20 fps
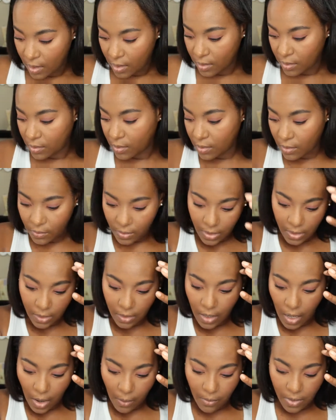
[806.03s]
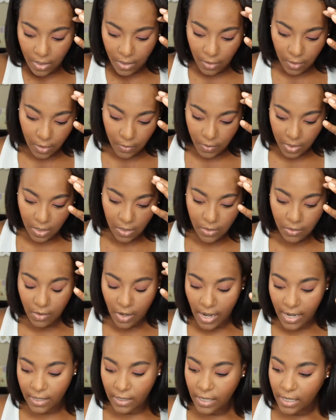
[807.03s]
You know what? I want to go in with another
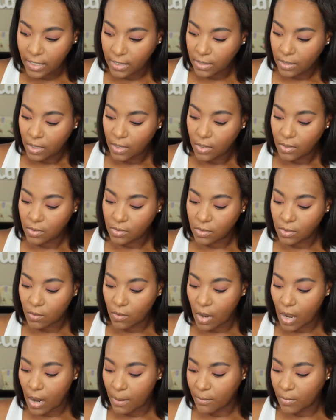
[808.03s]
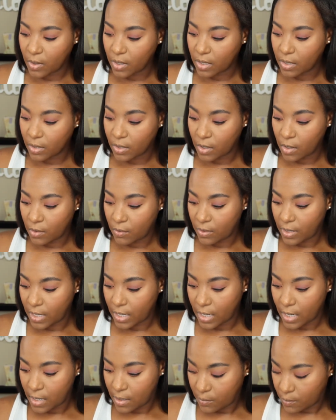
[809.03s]
highlight, so I'm going to go
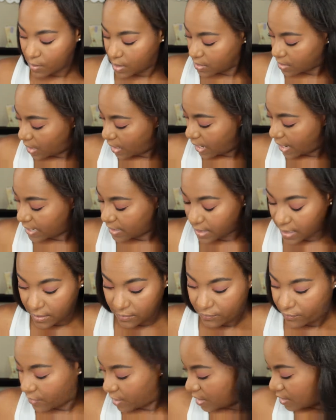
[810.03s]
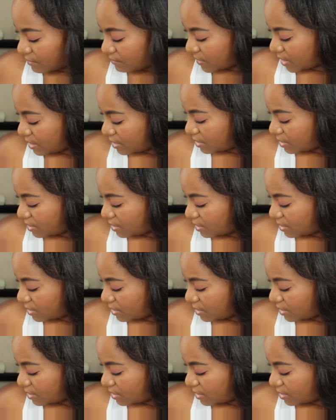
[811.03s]
in with a highlight from